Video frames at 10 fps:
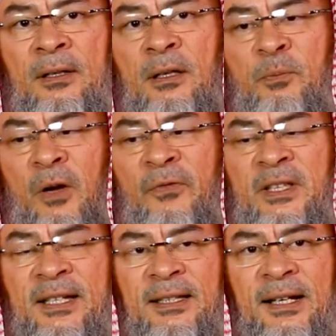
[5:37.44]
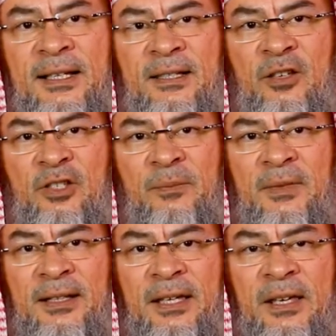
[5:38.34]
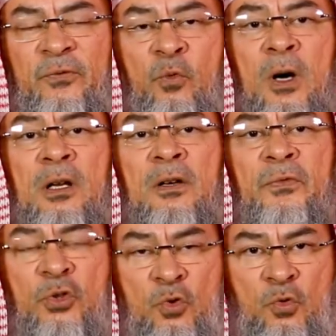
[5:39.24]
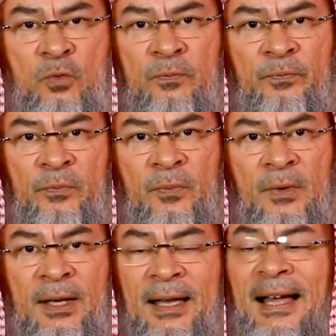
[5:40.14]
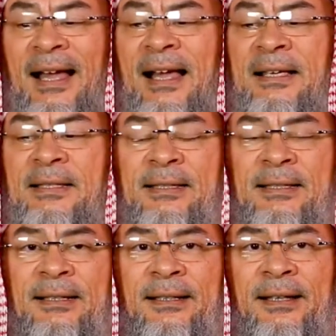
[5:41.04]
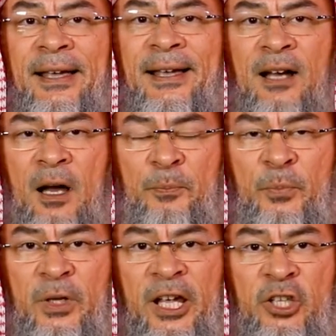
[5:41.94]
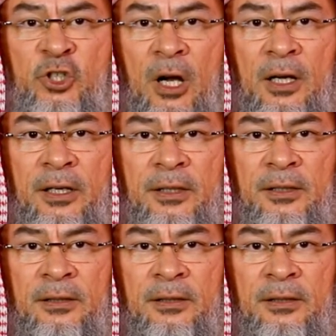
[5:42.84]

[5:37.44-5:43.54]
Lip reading: The Prophet said, alayhi sallam, that if one of you has a cup, a jug,